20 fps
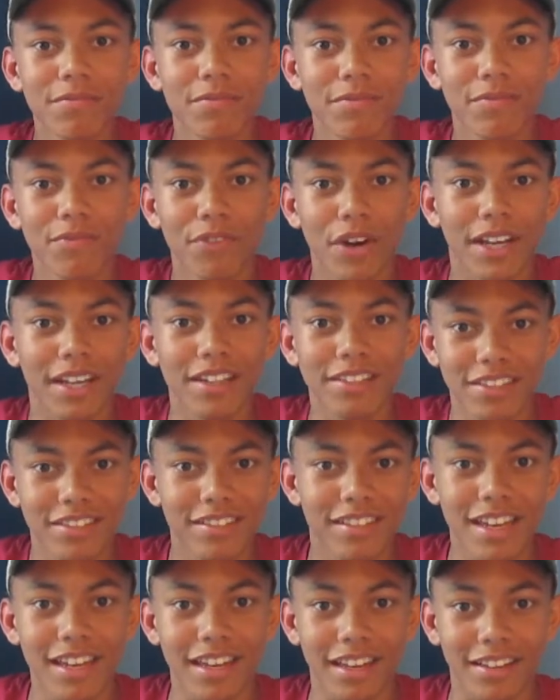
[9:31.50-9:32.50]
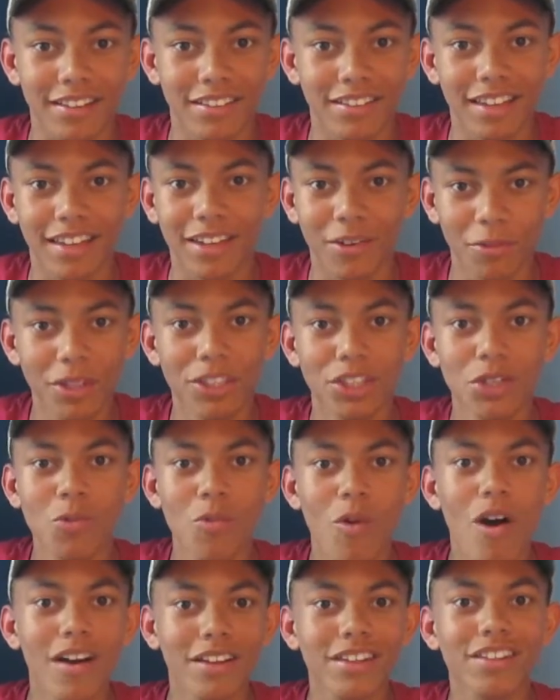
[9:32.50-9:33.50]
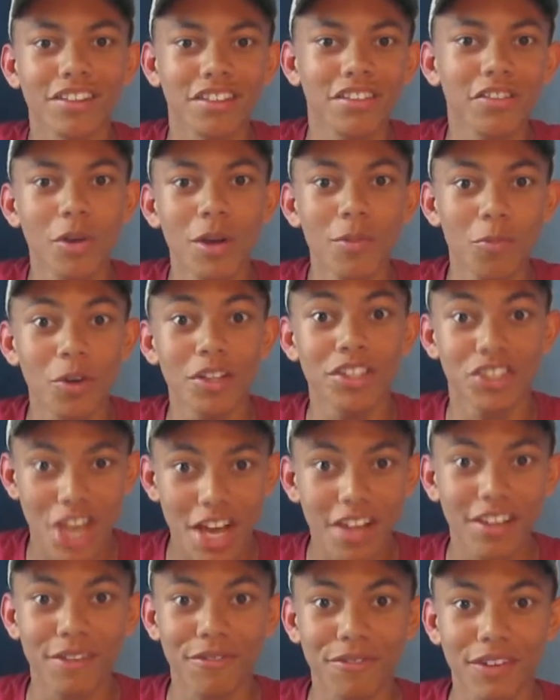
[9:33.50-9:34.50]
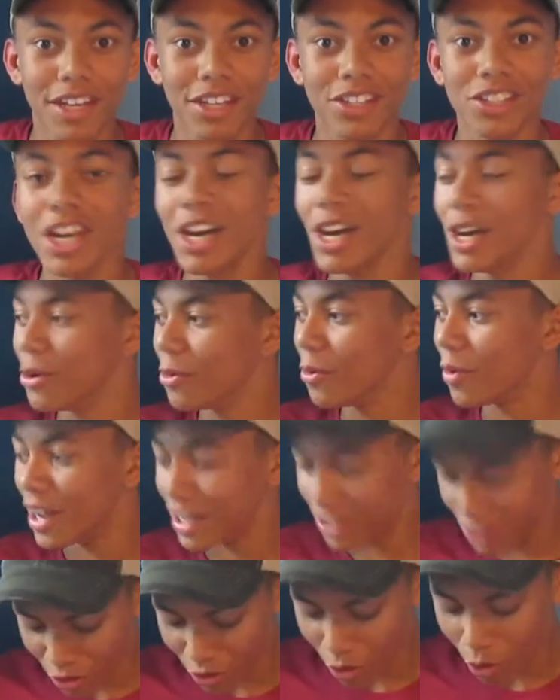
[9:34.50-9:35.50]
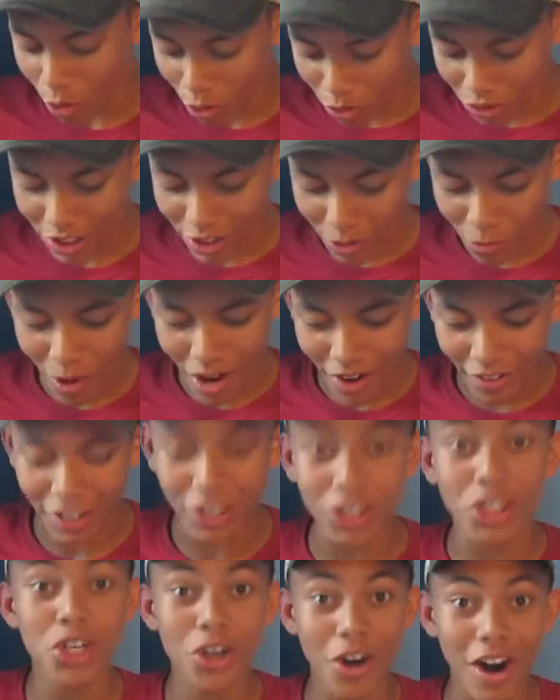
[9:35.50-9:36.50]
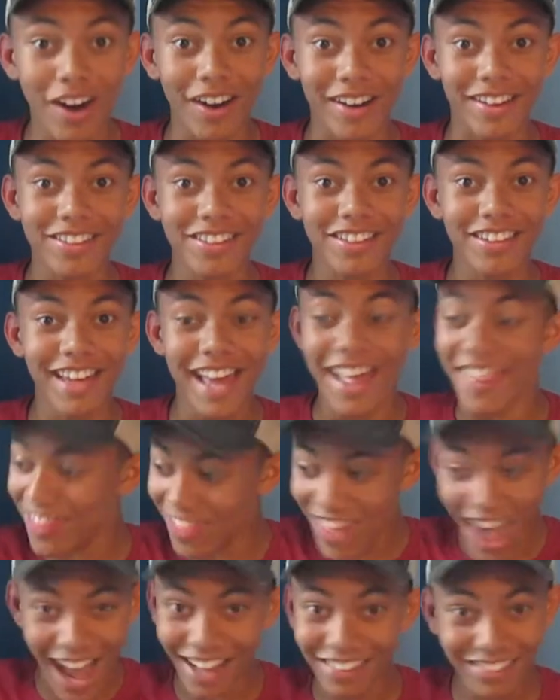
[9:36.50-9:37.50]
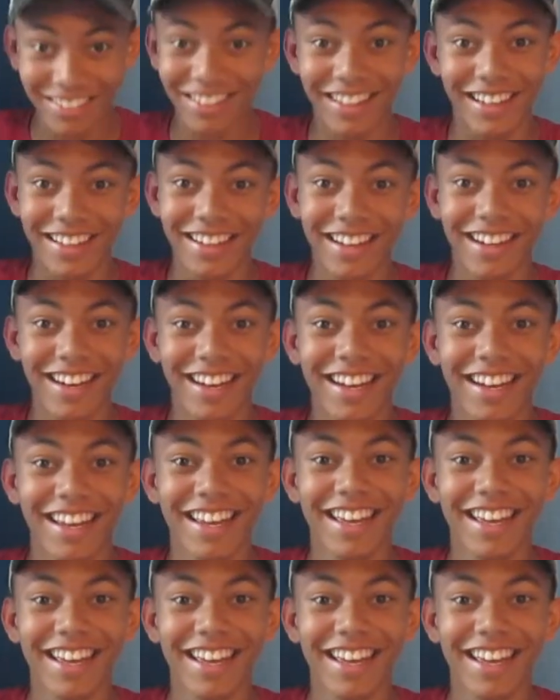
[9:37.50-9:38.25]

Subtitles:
freaking stings? Like, would you want to swim with jellyfish when you're only wearing trunks and that's it?